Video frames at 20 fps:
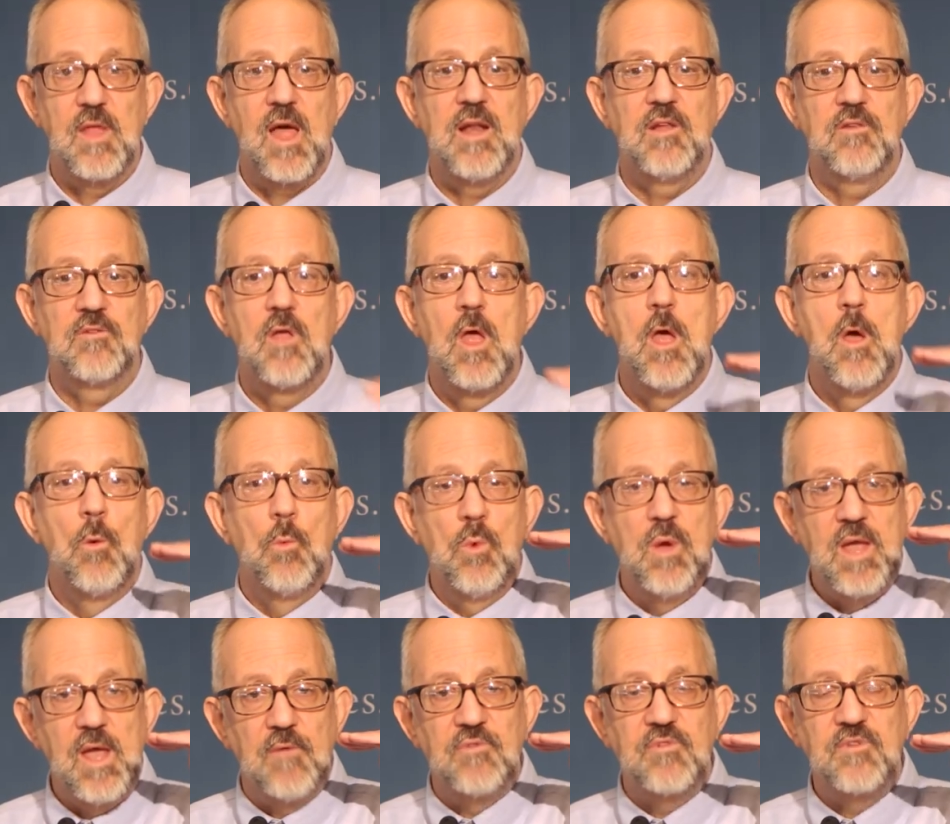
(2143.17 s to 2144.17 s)
That is,
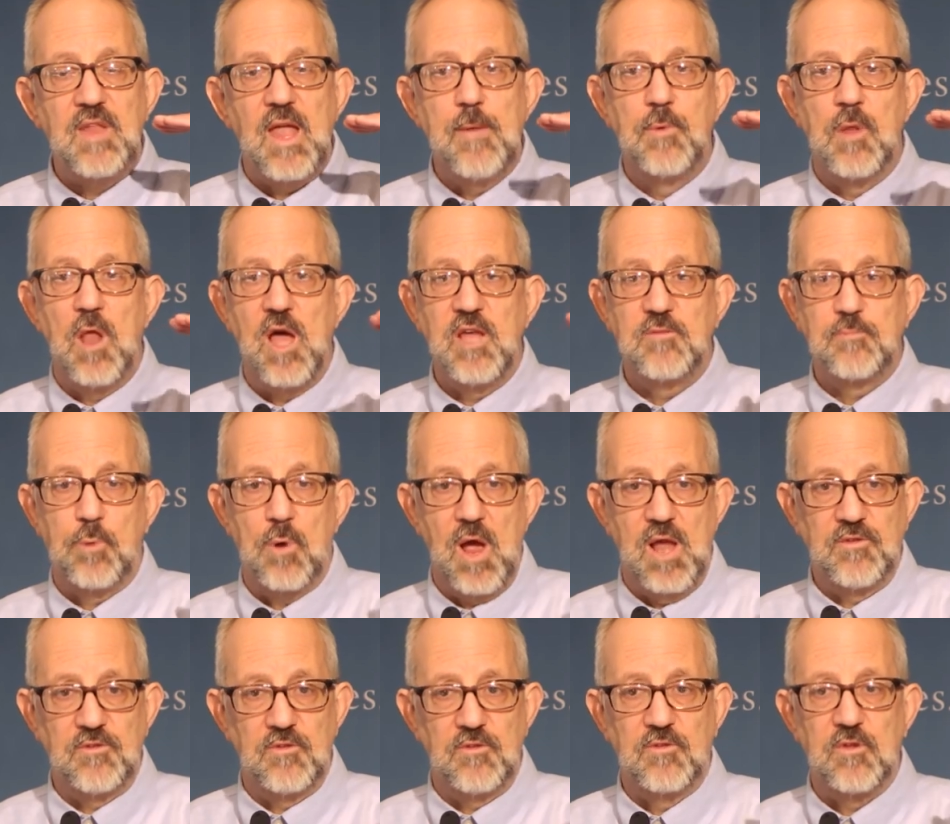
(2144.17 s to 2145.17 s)
we have stabilized
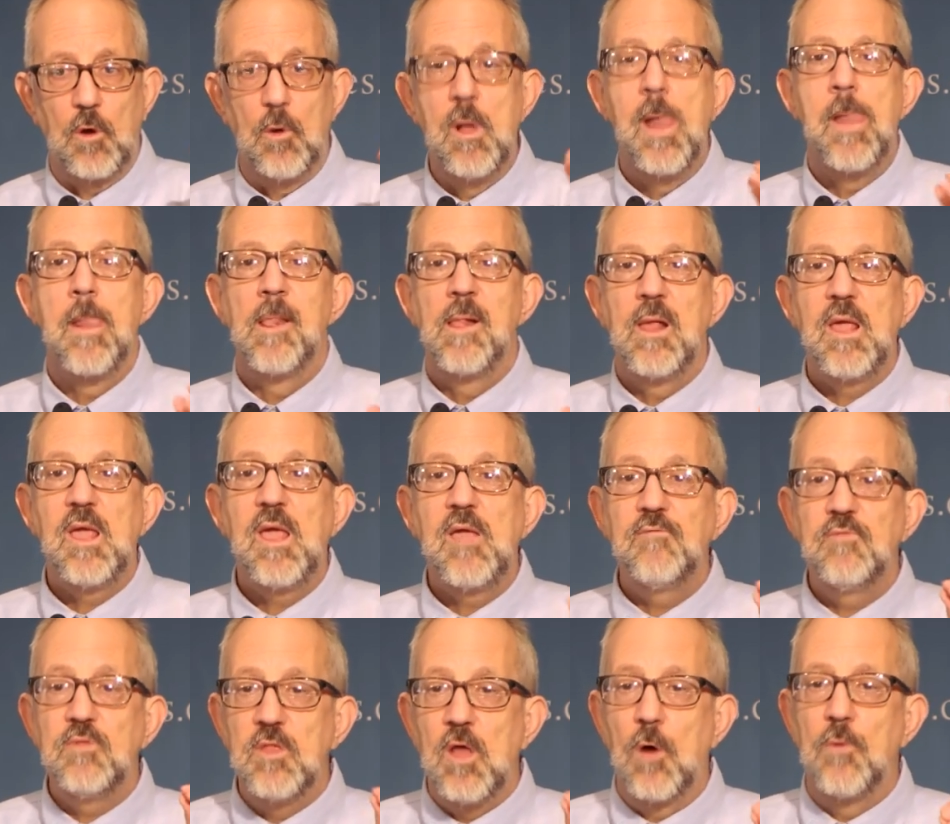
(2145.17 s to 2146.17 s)
prices. So
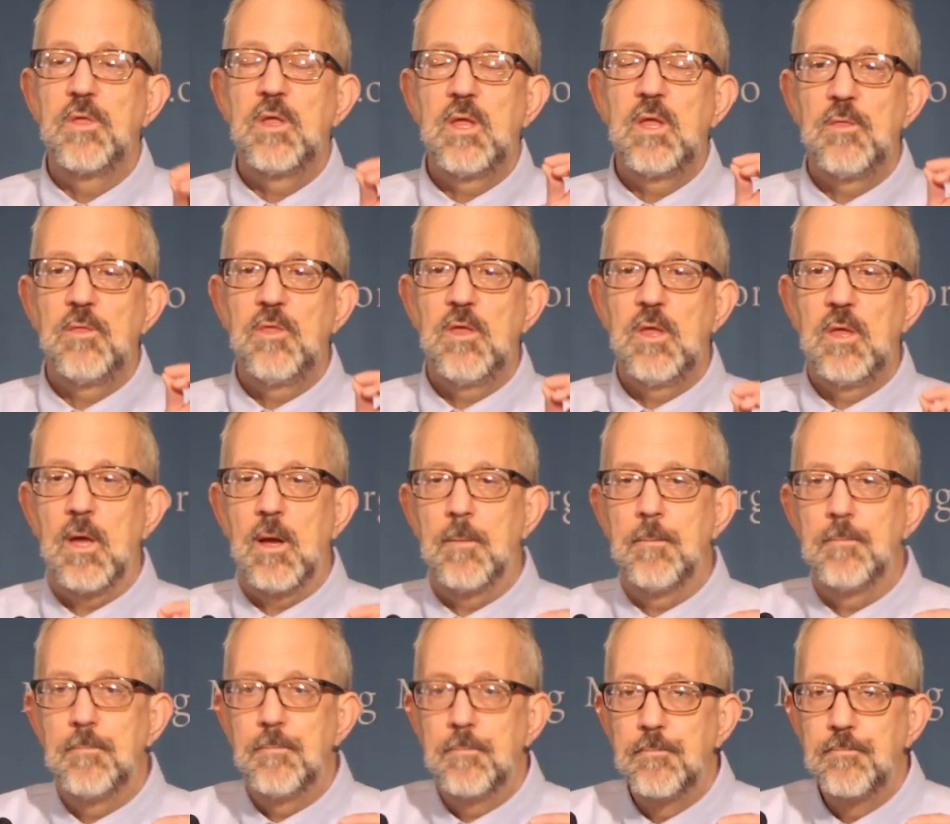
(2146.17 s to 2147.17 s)
even though
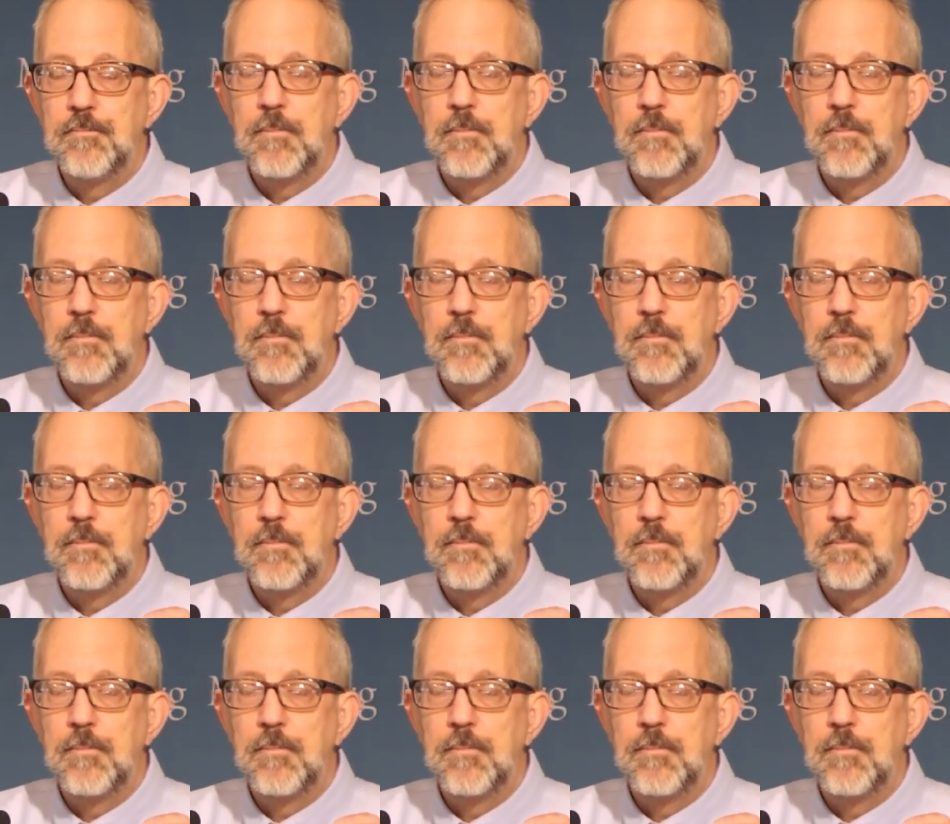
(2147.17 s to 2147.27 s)
even